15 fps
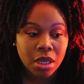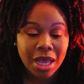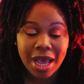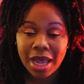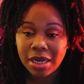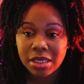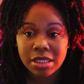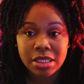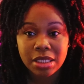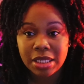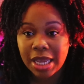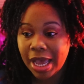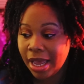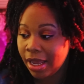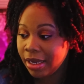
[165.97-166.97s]
honestly,
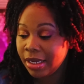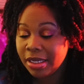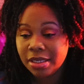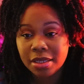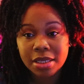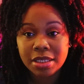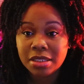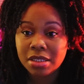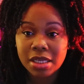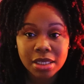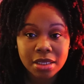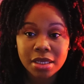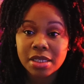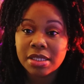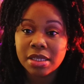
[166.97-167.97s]
y'all,
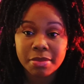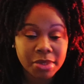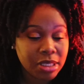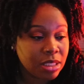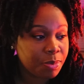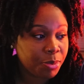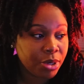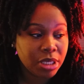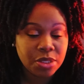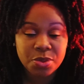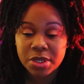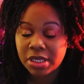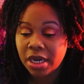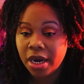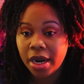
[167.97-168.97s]
get some of this spring
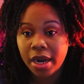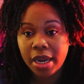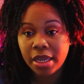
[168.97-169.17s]
twist hair